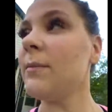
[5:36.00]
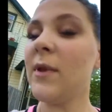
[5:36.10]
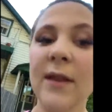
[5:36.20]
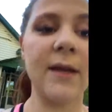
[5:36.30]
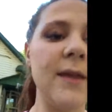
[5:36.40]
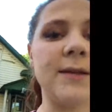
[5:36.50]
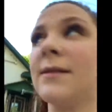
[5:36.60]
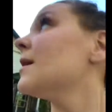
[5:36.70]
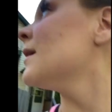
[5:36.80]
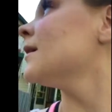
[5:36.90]
something like
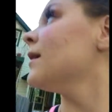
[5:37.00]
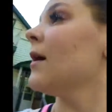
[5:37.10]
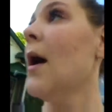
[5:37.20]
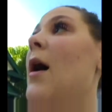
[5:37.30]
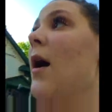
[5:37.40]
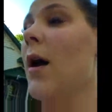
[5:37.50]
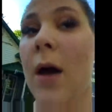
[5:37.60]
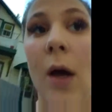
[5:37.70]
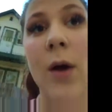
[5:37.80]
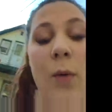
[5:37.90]
this,
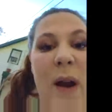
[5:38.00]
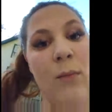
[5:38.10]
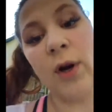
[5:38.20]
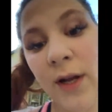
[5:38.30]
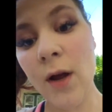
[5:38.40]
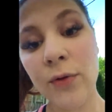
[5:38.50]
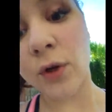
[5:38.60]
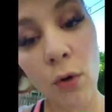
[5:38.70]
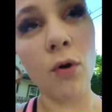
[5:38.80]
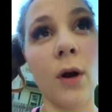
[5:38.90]
where I'm running out
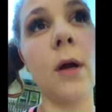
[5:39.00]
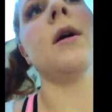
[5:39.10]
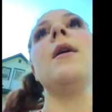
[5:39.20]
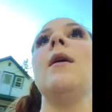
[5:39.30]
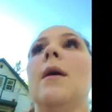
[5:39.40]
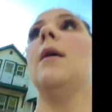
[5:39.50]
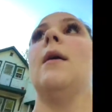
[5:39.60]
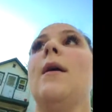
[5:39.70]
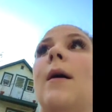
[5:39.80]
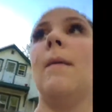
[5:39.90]
the door
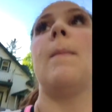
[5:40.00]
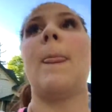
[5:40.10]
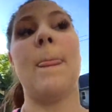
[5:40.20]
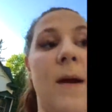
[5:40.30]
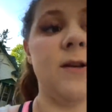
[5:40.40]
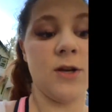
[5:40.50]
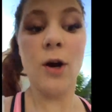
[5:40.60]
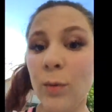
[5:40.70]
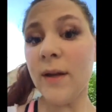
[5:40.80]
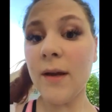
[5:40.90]

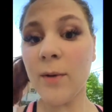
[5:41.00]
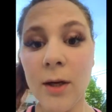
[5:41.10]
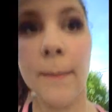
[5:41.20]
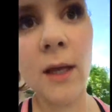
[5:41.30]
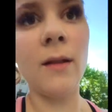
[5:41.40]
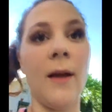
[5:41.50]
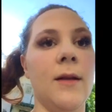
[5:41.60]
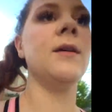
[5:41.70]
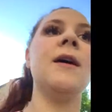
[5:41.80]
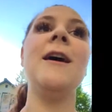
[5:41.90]
knowing I'm gonna be
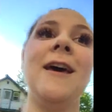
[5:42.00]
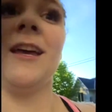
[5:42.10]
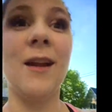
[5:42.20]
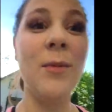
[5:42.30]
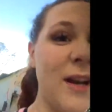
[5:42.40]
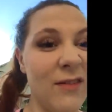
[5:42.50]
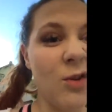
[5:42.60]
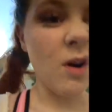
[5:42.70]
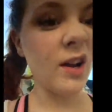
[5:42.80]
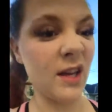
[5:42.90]
late and I'm gonna have
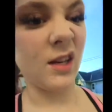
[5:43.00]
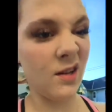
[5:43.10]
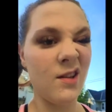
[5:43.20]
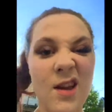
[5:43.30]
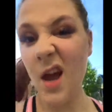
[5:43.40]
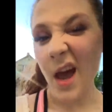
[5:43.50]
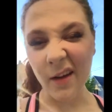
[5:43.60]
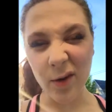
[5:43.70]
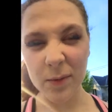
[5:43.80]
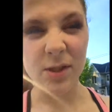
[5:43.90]
to walk in,
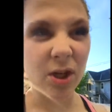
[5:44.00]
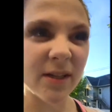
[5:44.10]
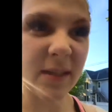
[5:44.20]
everyone's gonna